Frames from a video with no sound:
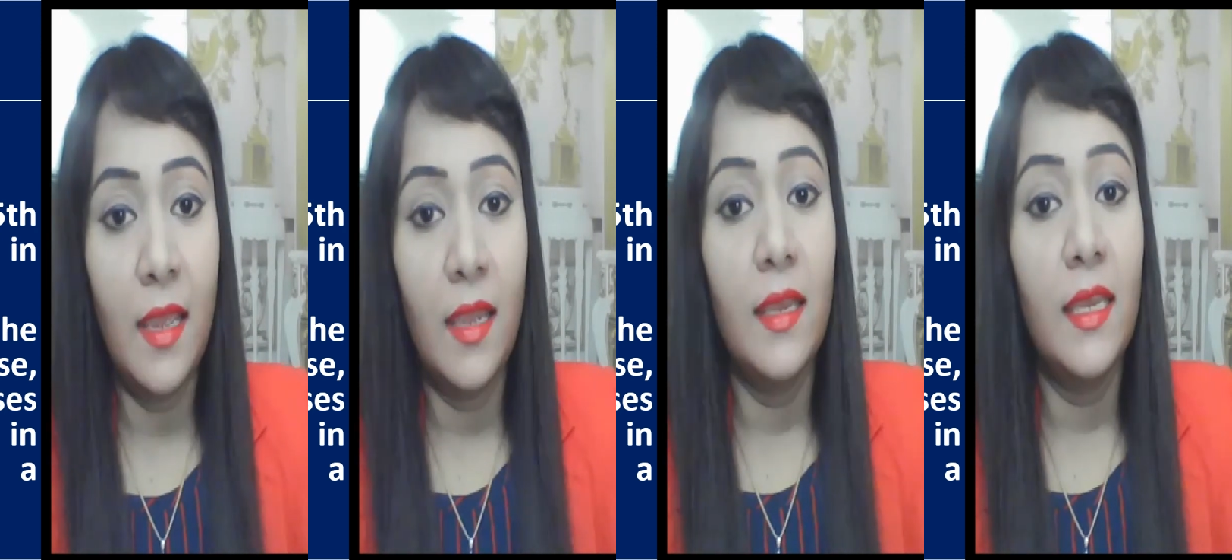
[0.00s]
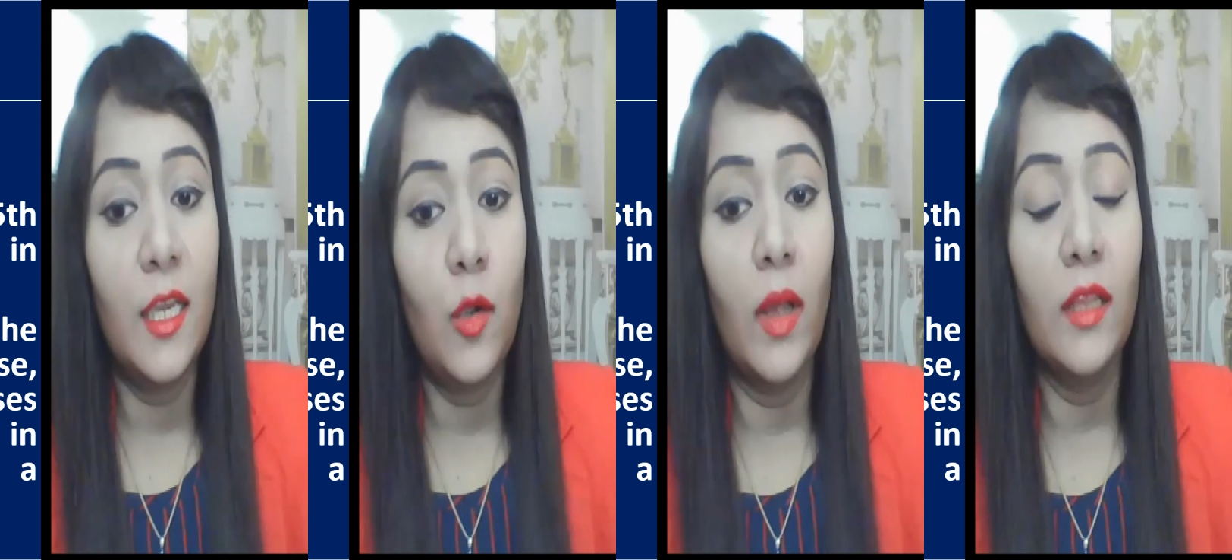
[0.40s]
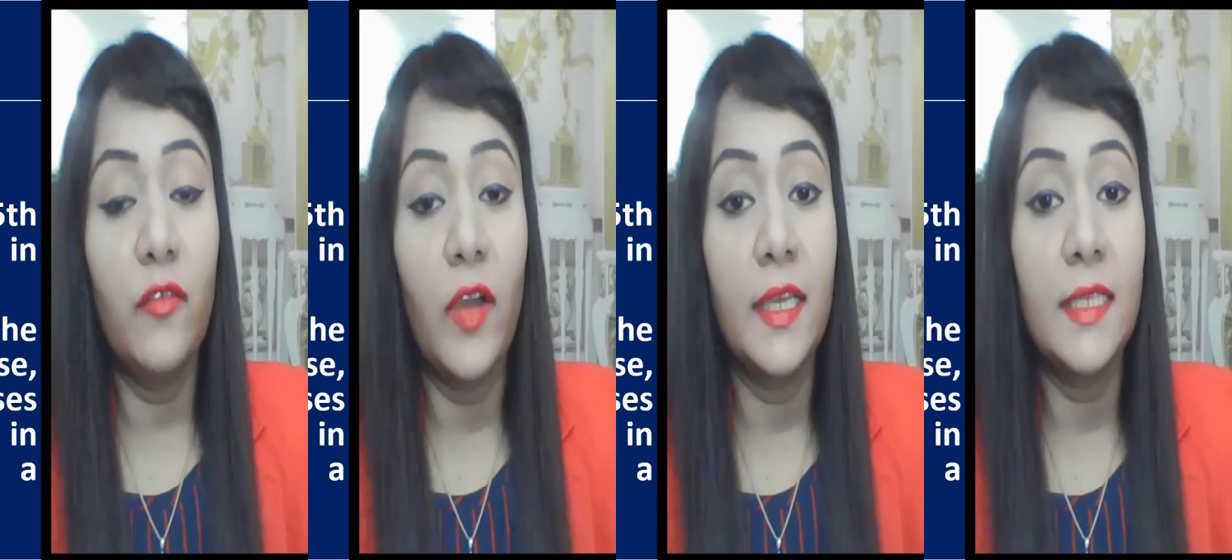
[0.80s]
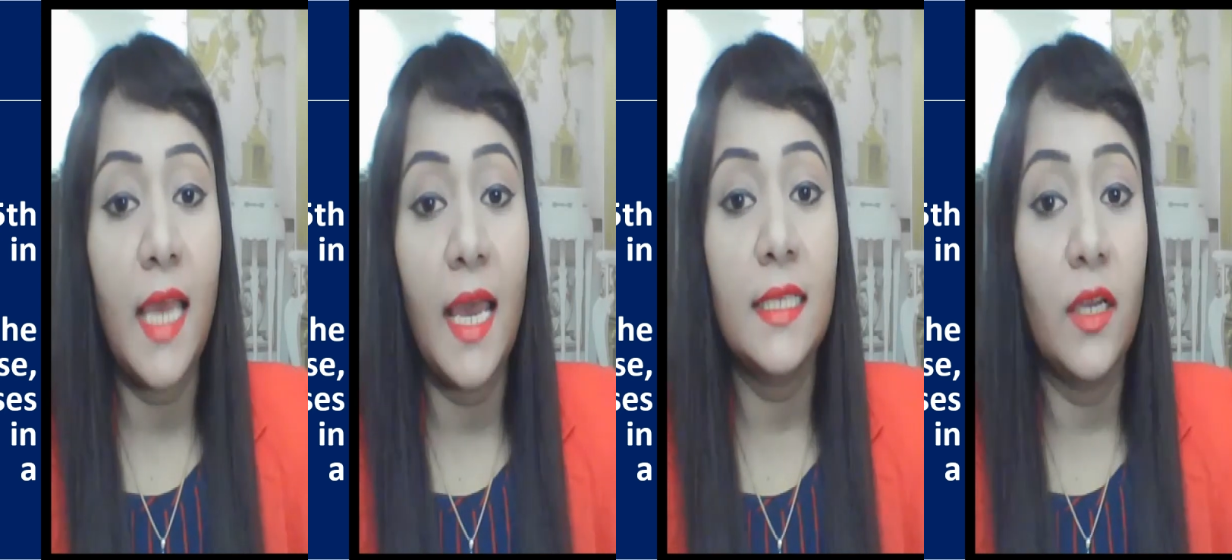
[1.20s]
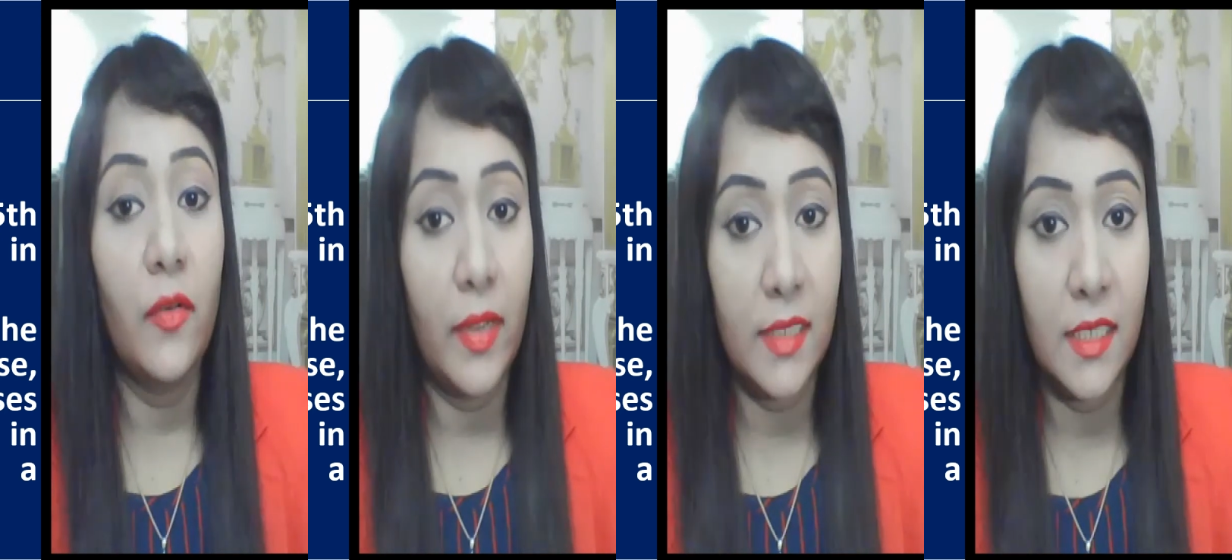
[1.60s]
he qualifies as a
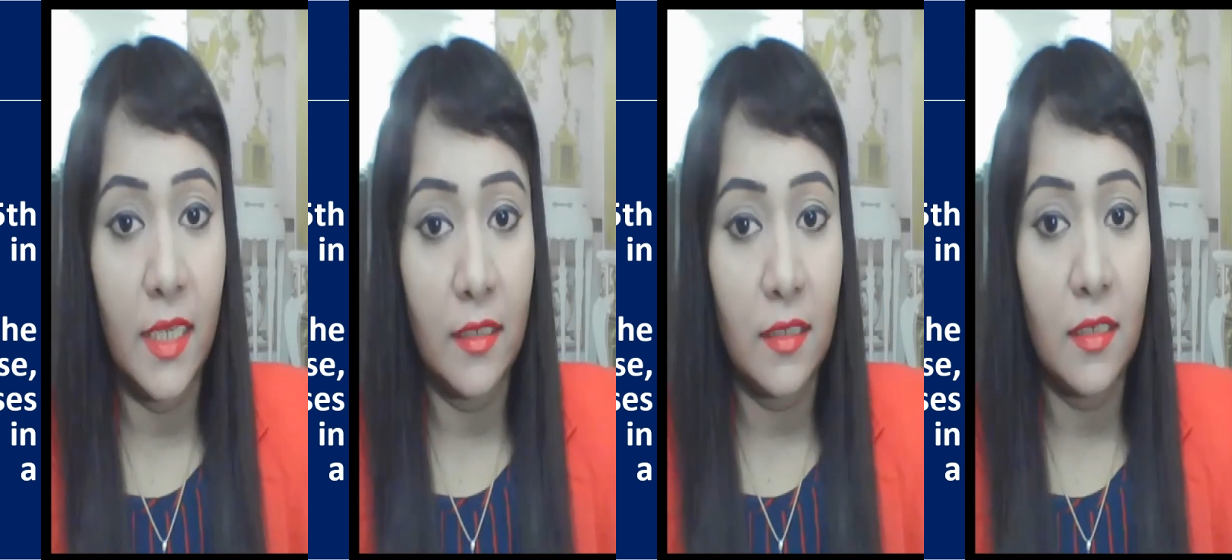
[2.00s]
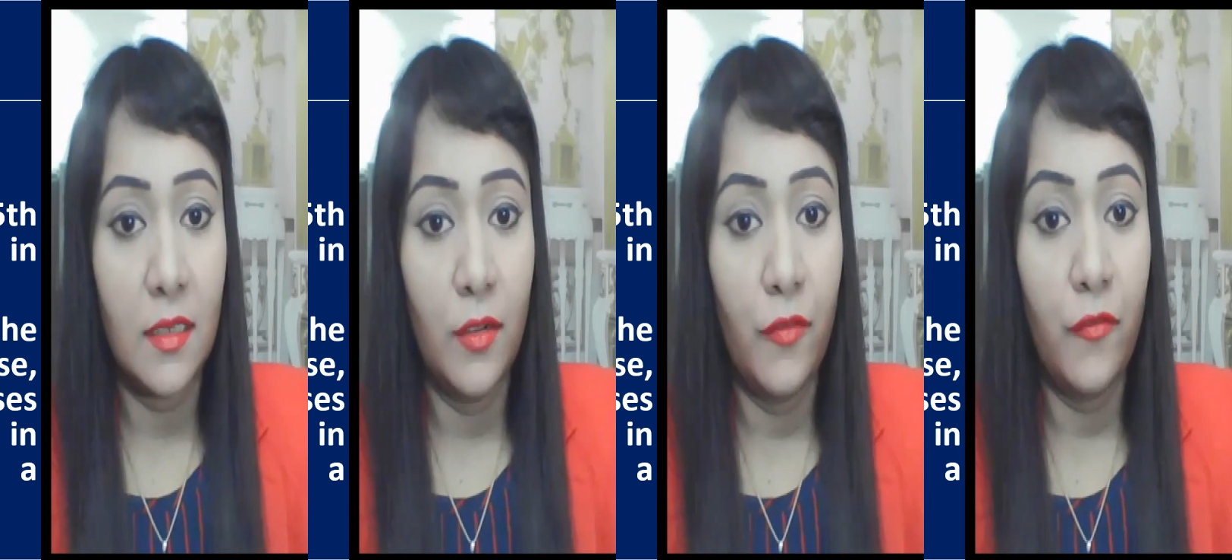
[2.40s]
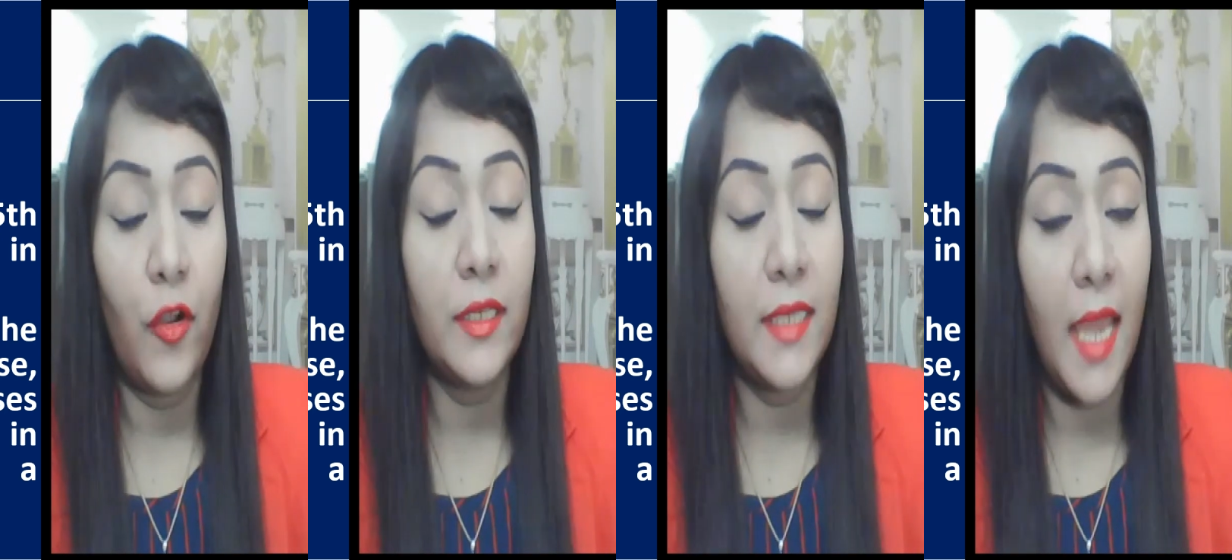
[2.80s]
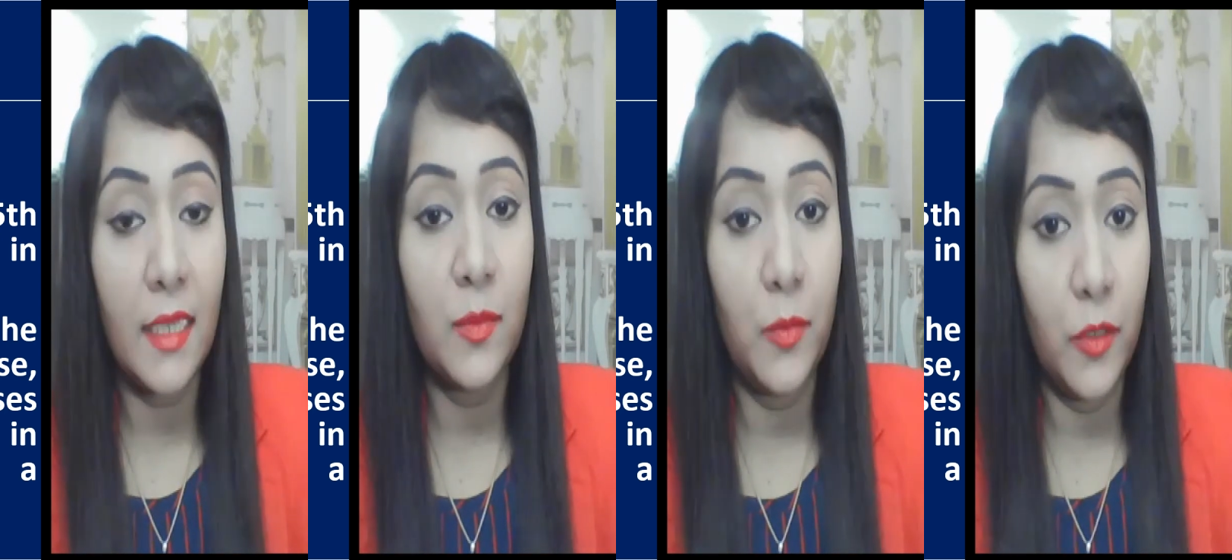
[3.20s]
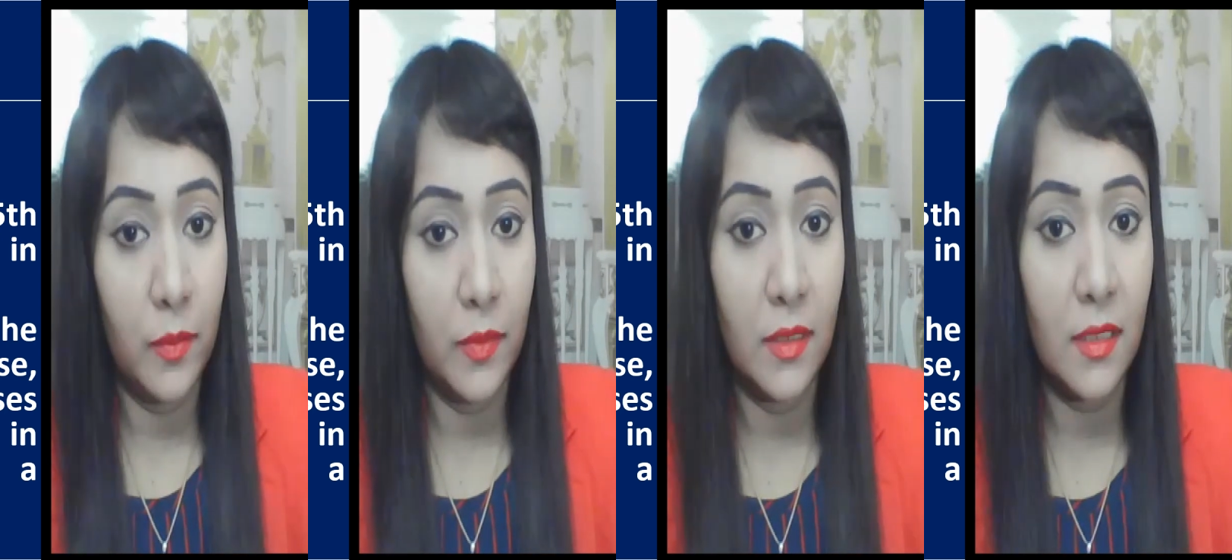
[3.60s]
resident for tax
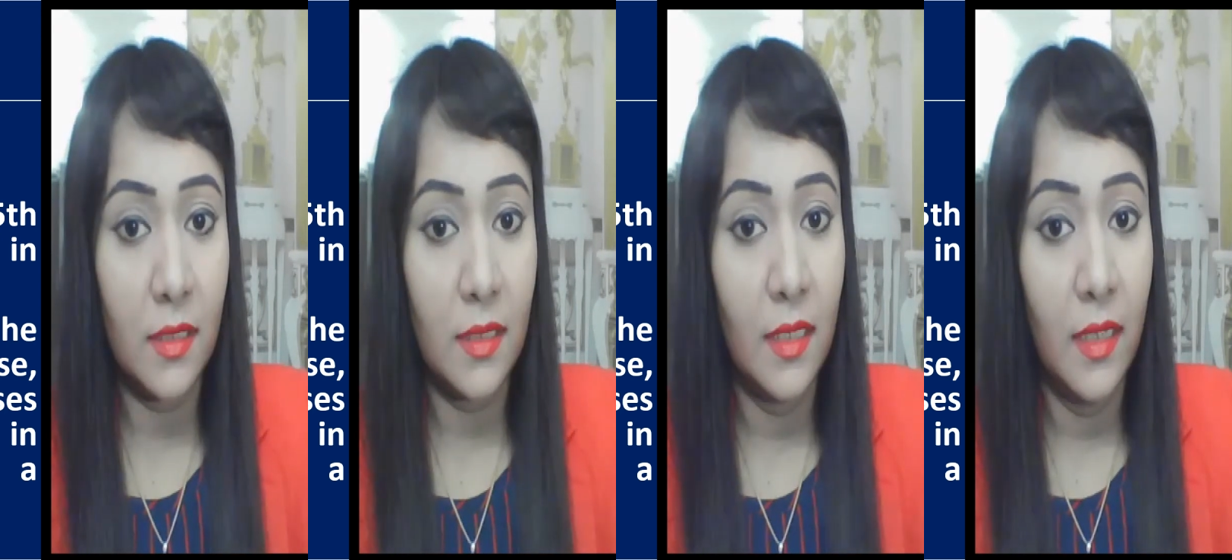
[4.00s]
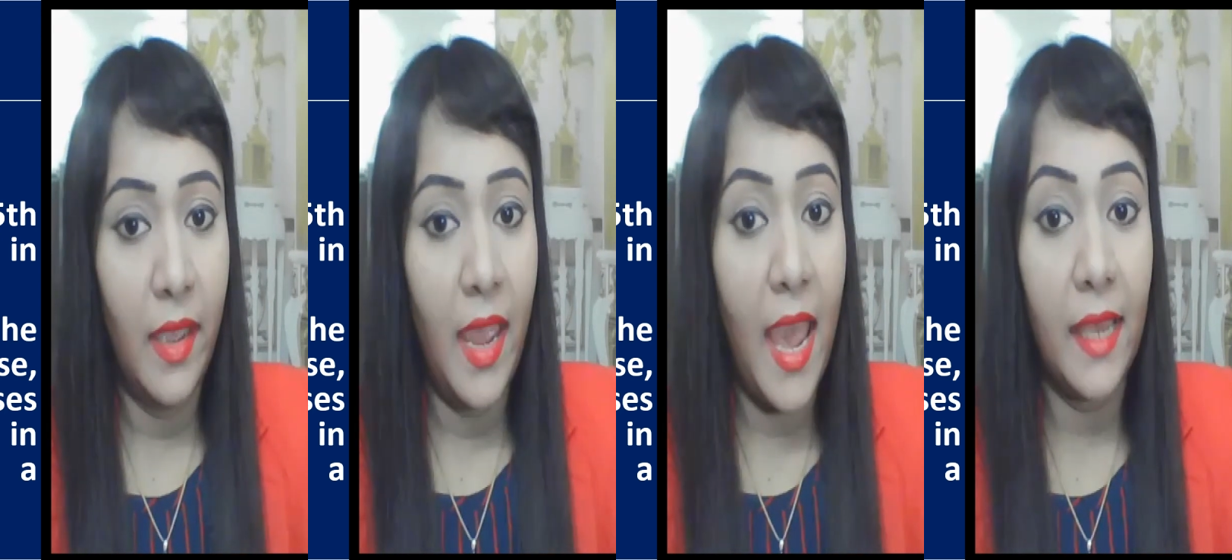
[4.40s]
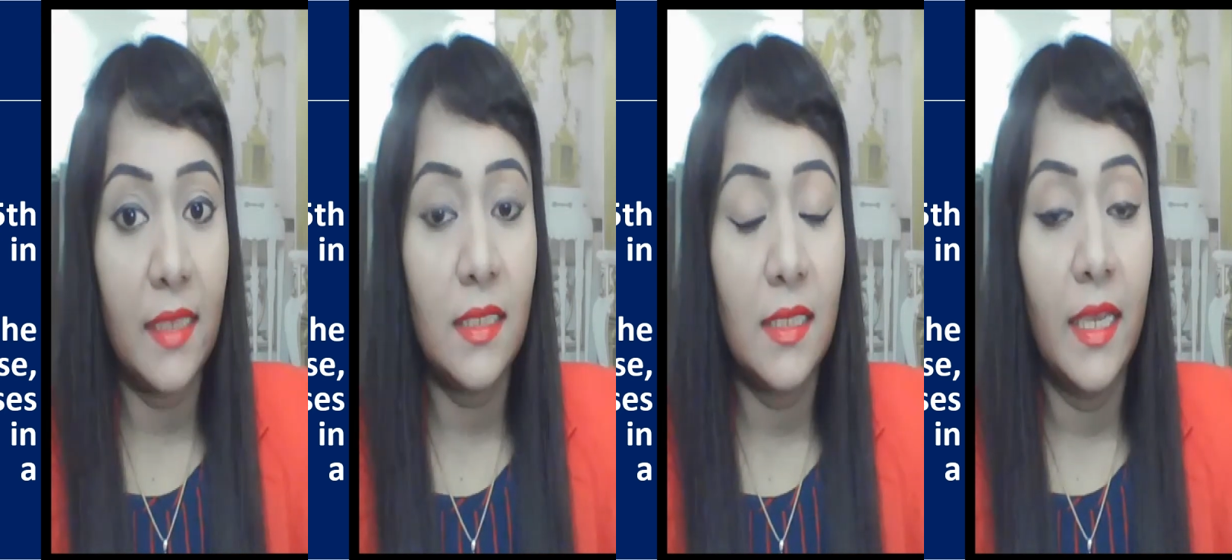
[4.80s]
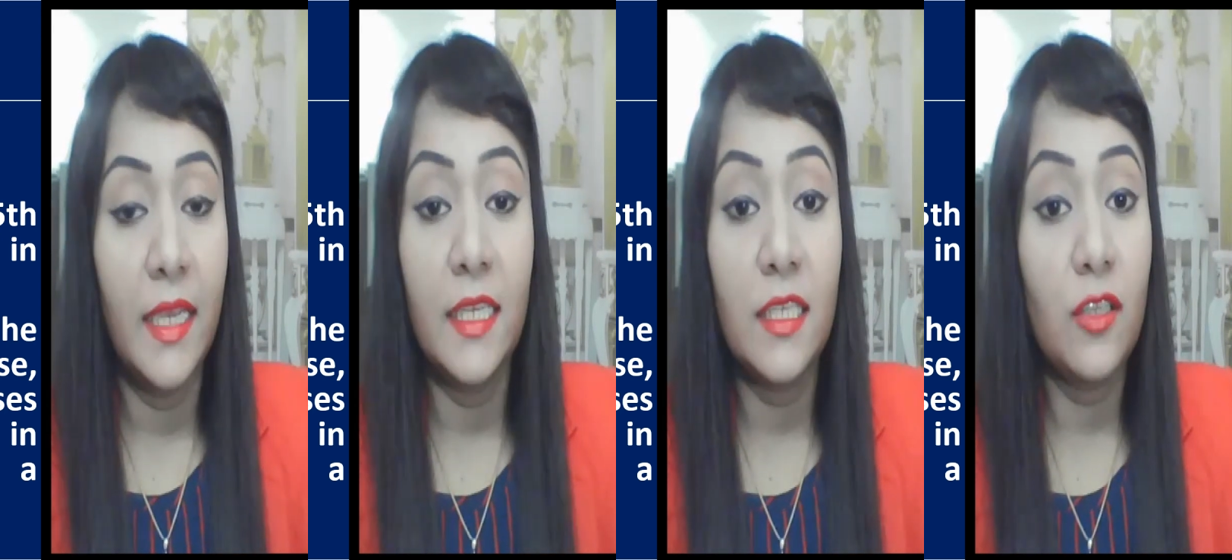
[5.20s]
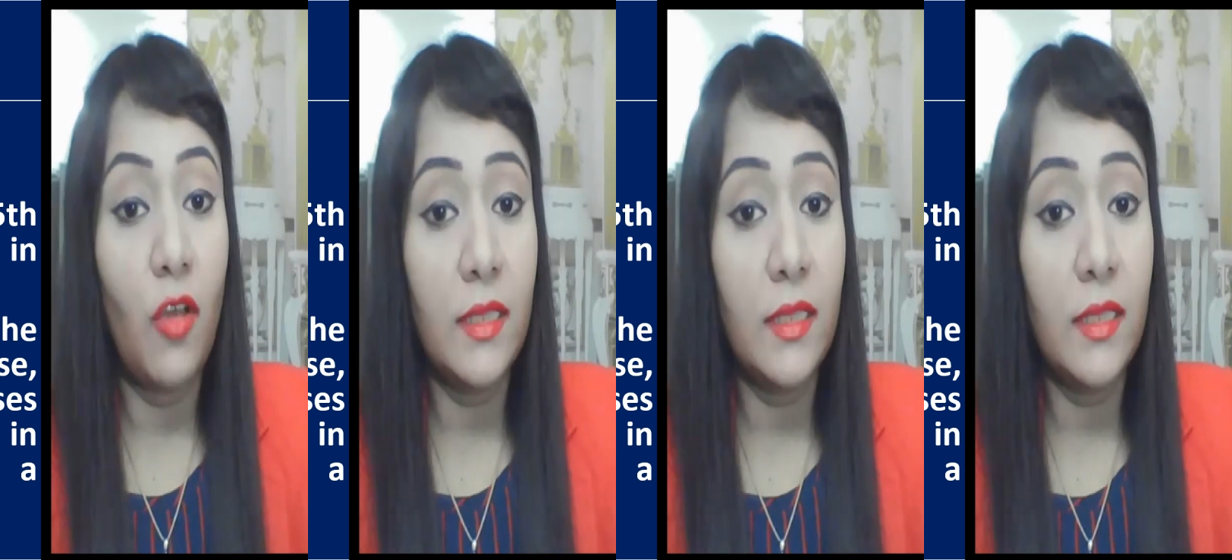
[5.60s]
purpose, as he does not